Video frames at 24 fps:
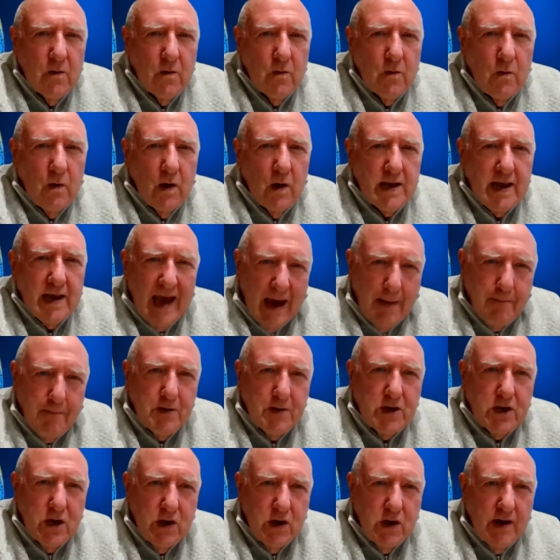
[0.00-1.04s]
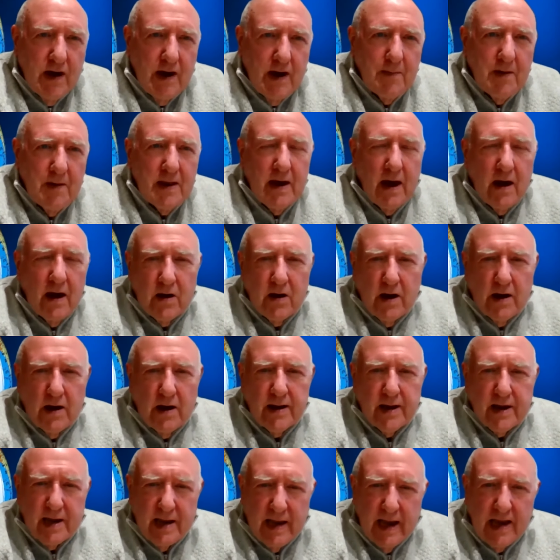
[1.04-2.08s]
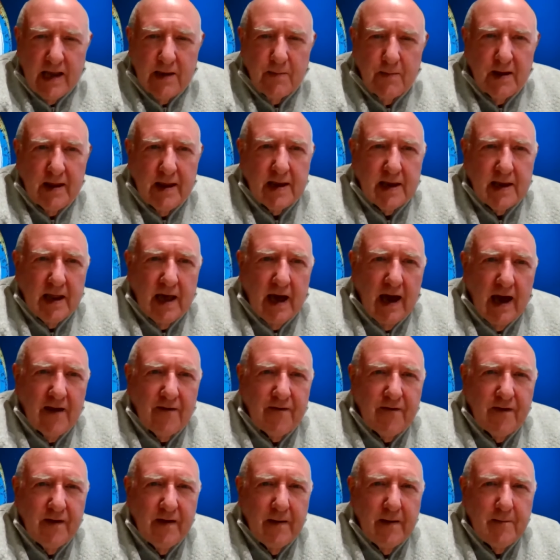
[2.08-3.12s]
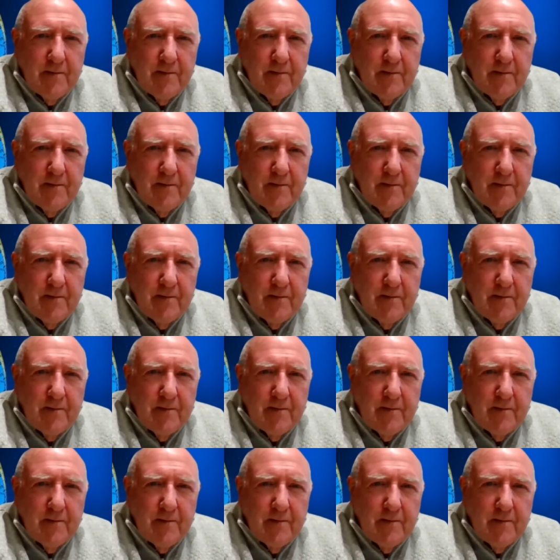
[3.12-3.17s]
what's happened to him and how God has led him in his life.